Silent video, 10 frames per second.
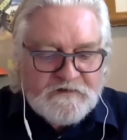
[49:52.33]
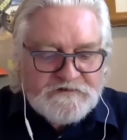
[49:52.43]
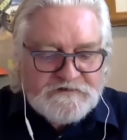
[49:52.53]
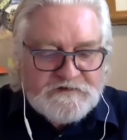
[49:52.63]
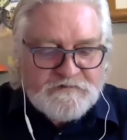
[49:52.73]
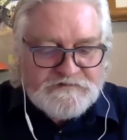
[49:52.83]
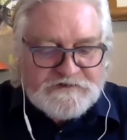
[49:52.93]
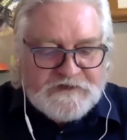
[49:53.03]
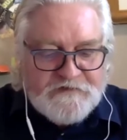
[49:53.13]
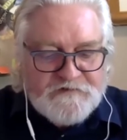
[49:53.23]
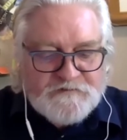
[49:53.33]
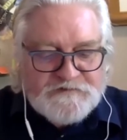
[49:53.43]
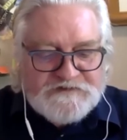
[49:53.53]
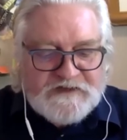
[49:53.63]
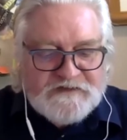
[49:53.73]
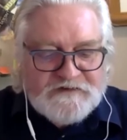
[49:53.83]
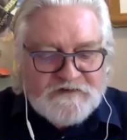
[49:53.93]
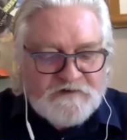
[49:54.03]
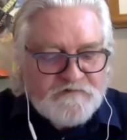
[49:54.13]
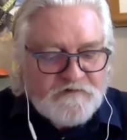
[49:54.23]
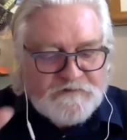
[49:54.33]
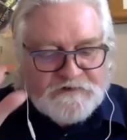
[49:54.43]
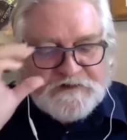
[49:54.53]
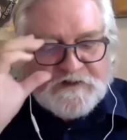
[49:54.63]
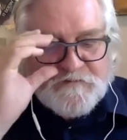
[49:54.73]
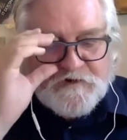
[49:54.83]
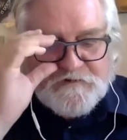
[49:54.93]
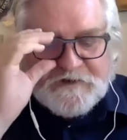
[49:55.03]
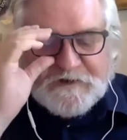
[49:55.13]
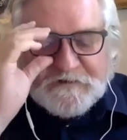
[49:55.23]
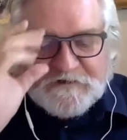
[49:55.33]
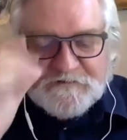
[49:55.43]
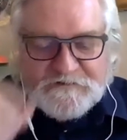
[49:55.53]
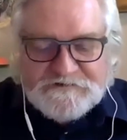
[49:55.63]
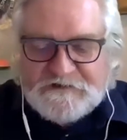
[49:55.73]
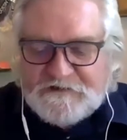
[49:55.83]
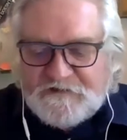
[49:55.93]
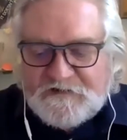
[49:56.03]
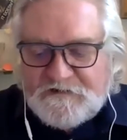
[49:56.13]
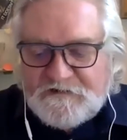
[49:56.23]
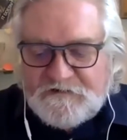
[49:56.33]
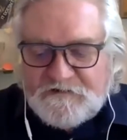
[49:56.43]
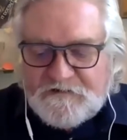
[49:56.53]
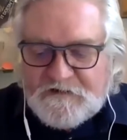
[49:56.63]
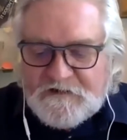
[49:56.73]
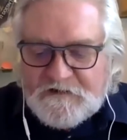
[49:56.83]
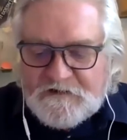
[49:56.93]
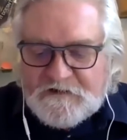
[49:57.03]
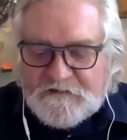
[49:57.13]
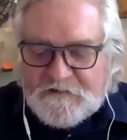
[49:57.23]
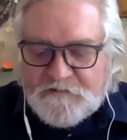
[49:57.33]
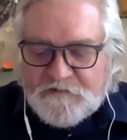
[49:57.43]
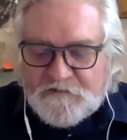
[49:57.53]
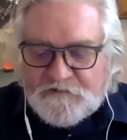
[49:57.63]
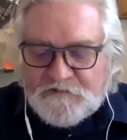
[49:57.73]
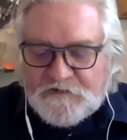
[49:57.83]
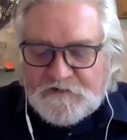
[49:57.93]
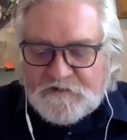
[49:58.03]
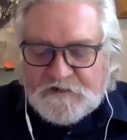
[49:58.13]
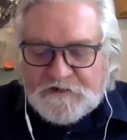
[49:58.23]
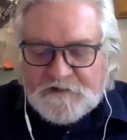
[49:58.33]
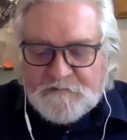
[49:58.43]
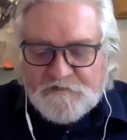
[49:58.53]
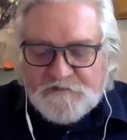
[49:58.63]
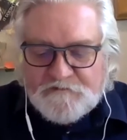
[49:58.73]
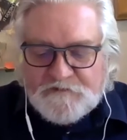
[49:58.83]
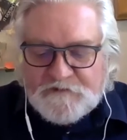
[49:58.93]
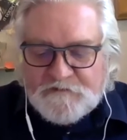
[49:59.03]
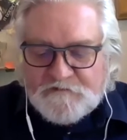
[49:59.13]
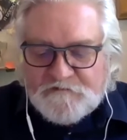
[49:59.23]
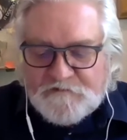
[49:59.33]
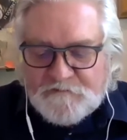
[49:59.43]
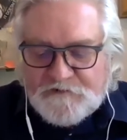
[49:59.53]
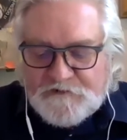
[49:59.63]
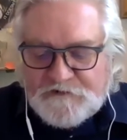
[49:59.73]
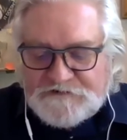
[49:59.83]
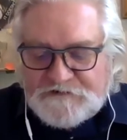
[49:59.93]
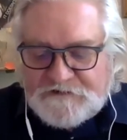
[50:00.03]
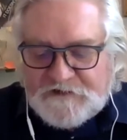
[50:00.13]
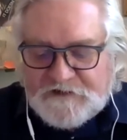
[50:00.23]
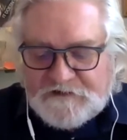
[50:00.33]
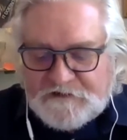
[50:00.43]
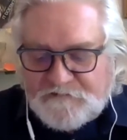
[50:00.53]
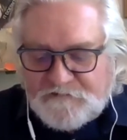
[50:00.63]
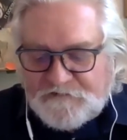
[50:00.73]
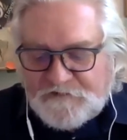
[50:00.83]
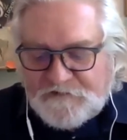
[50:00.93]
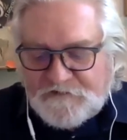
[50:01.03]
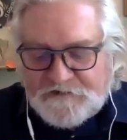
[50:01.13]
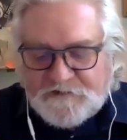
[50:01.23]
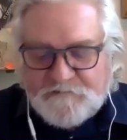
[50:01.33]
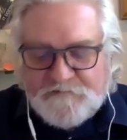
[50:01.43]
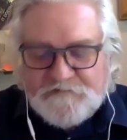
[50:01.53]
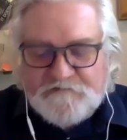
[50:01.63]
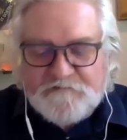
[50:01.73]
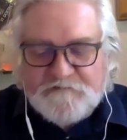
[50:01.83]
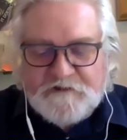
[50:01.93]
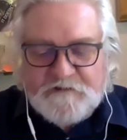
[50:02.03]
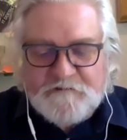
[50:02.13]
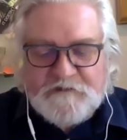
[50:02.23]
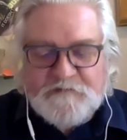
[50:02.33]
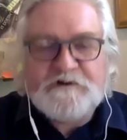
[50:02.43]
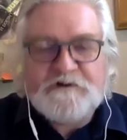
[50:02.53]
So there was a Gareth Poseidon from the DMRE that was in attendance and there were also a number of people from NERSA, and I've also got a number of uh, people